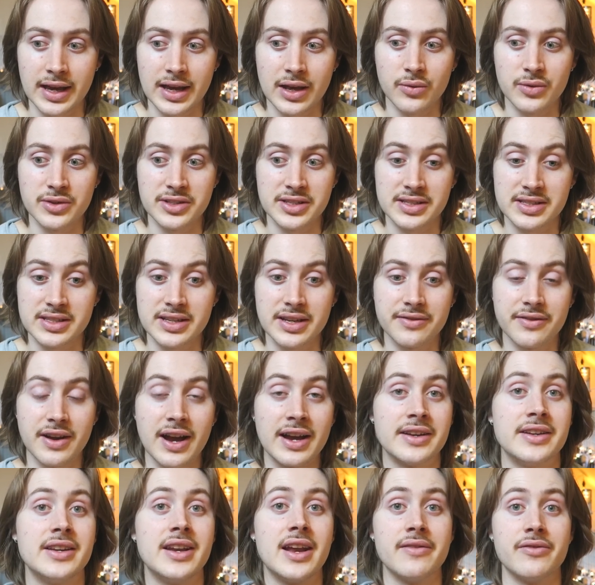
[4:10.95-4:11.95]
It was as if
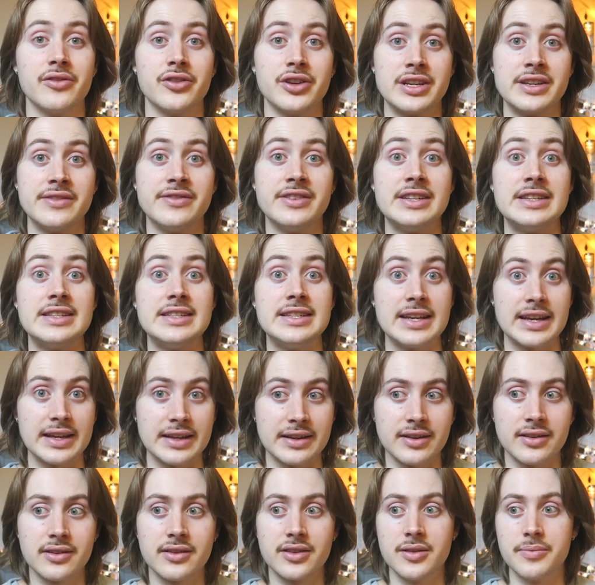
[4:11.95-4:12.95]
I never even
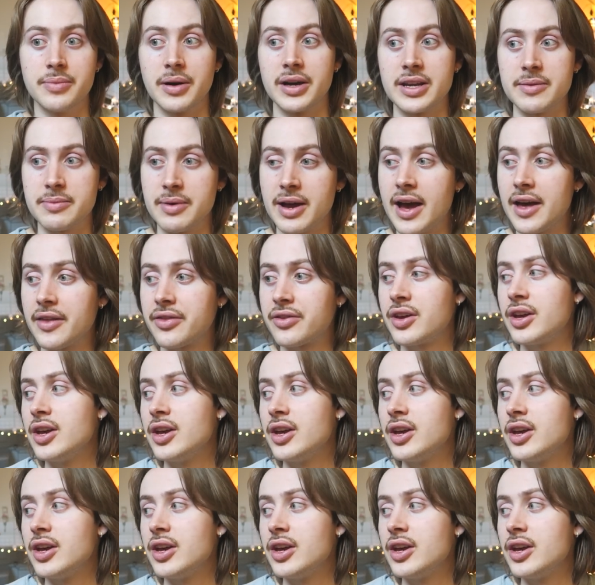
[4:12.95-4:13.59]
did the buddy bath.